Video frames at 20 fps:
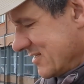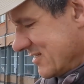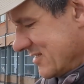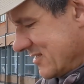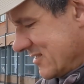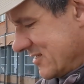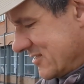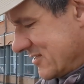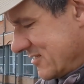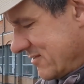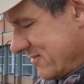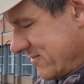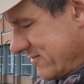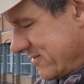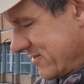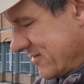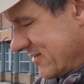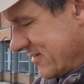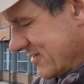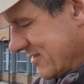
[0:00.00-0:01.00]
This
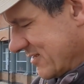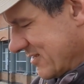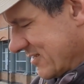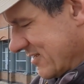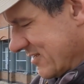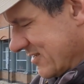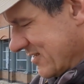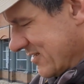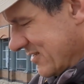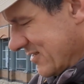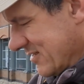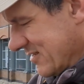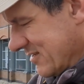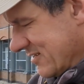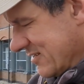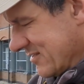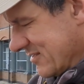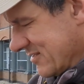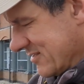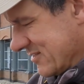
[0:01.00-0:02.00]
stuff,
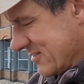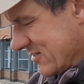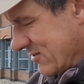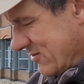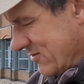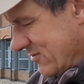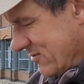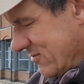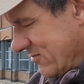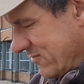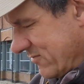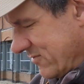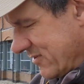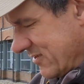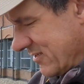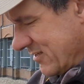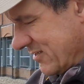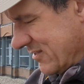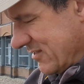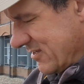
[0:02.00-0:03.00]
it's all over,
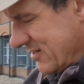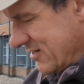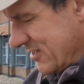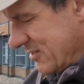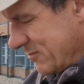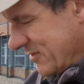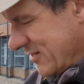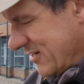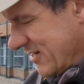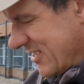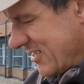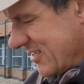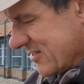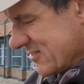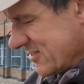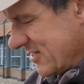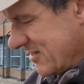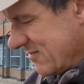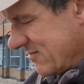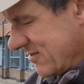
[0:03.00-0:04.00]
underneath my nails
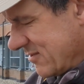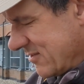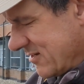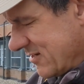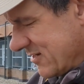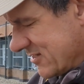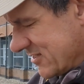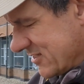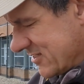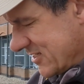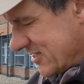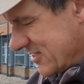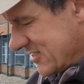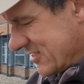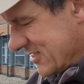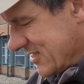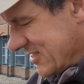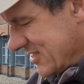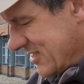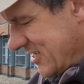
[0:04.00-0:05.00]
and everything. It's just
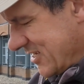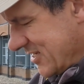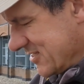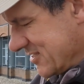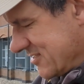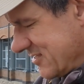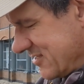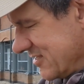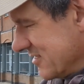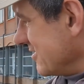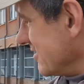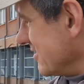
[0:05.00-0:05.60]
nasty.